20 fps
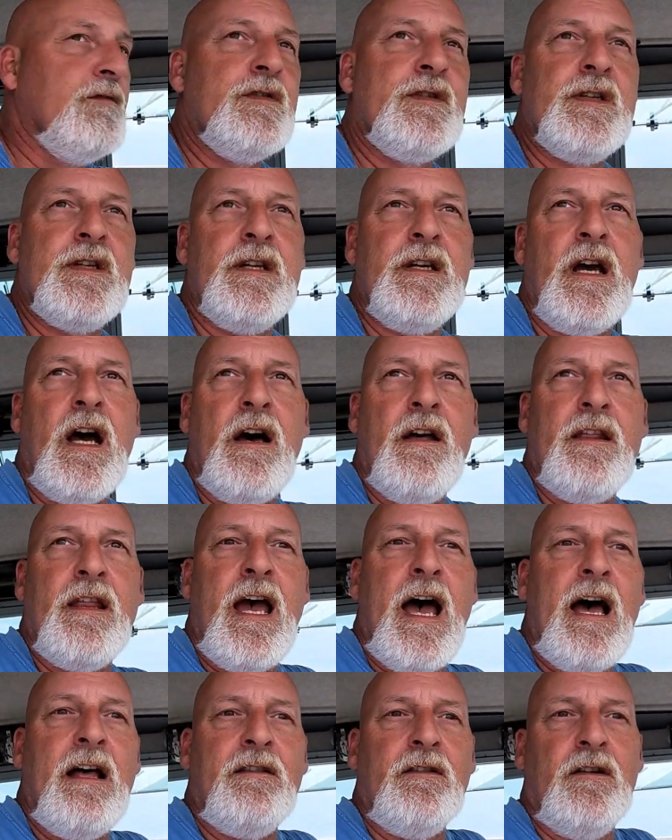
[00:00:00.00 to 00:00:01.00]
we'll see how
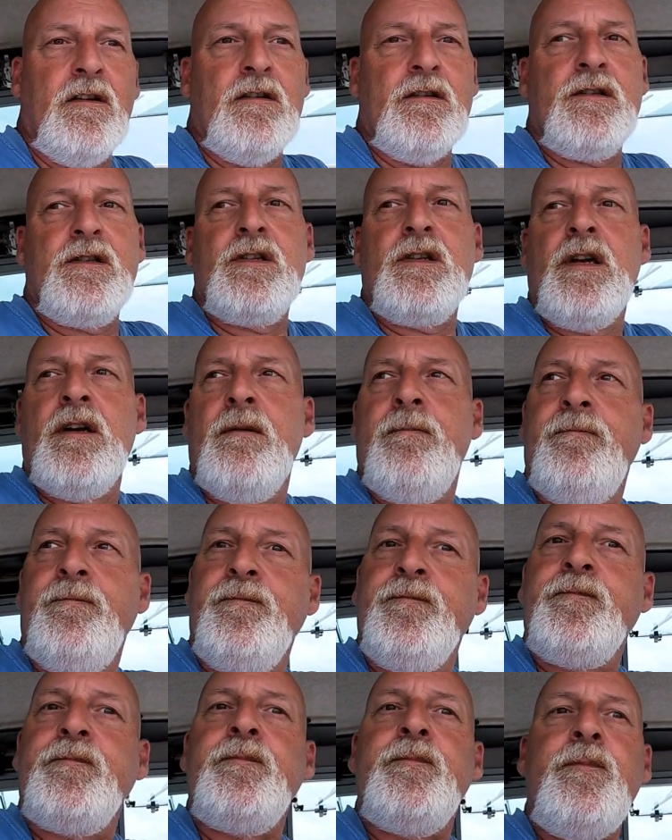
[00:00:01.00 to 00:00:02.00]
that looks.
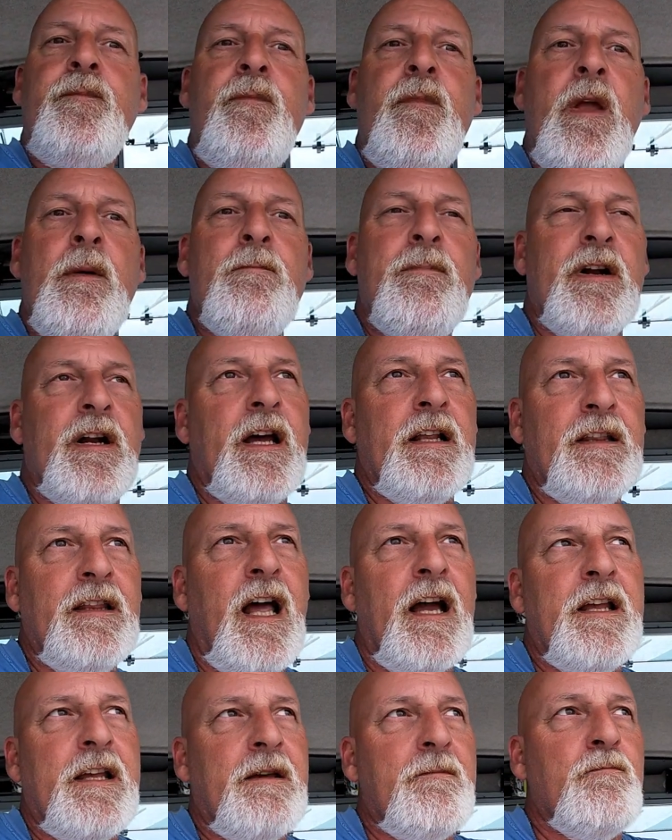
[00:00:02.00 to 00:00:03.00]
But I'd
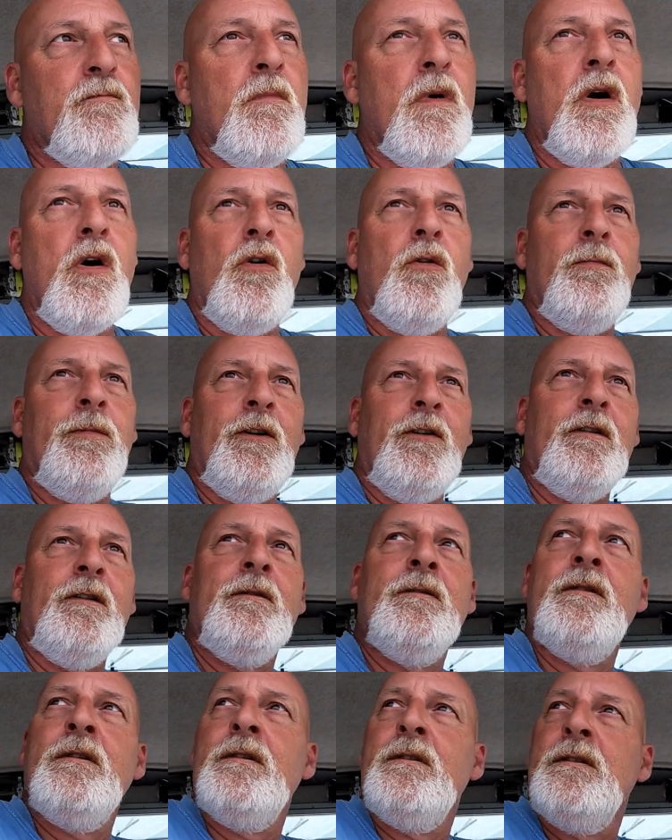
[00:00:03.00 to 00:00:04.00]
like it mobile,
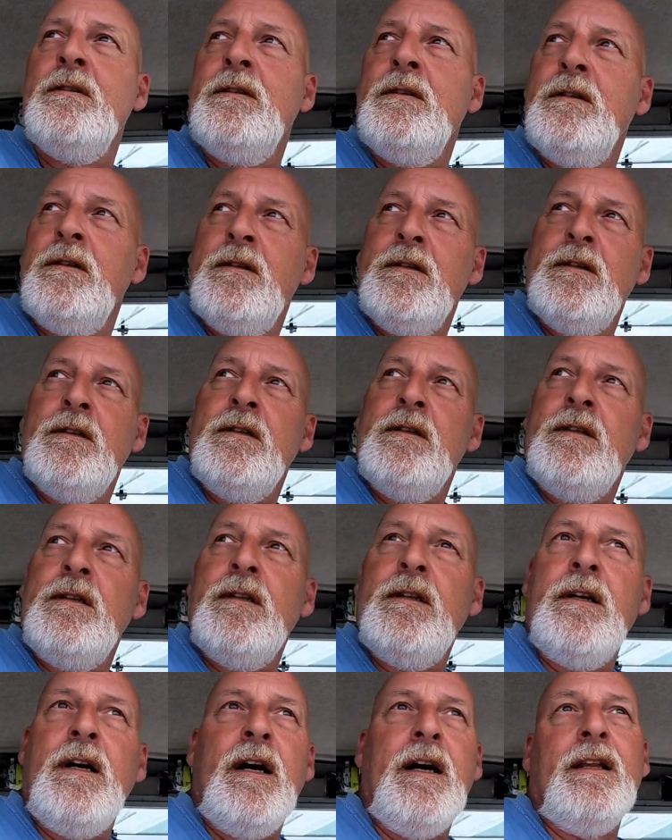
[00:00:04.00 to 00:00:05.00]

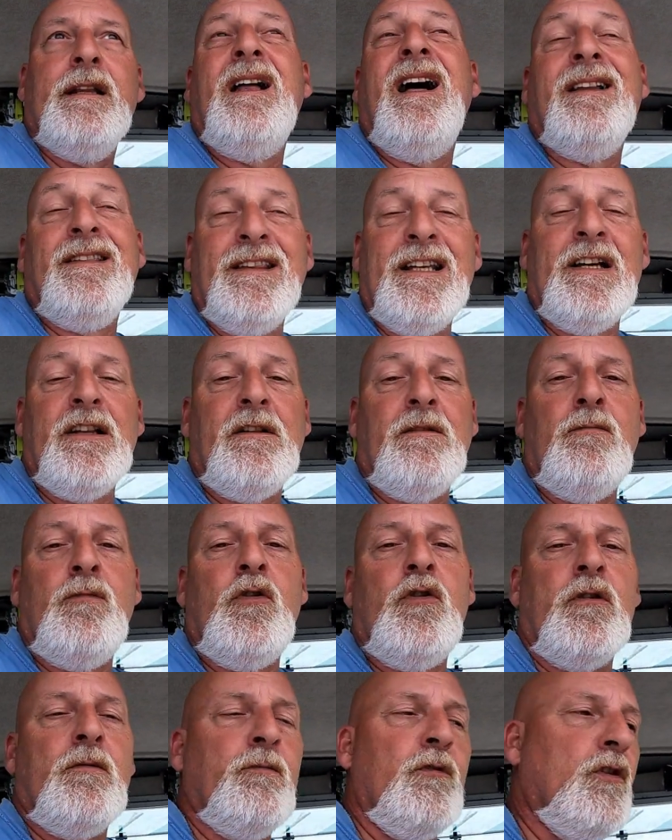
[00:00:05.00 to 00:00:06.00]
a little
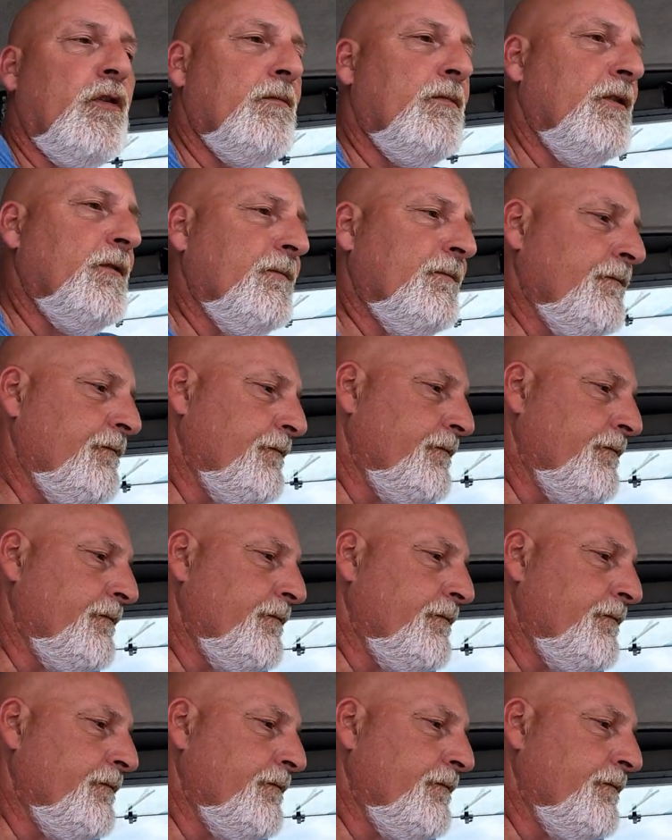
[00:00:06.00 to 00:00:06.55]
more mobile.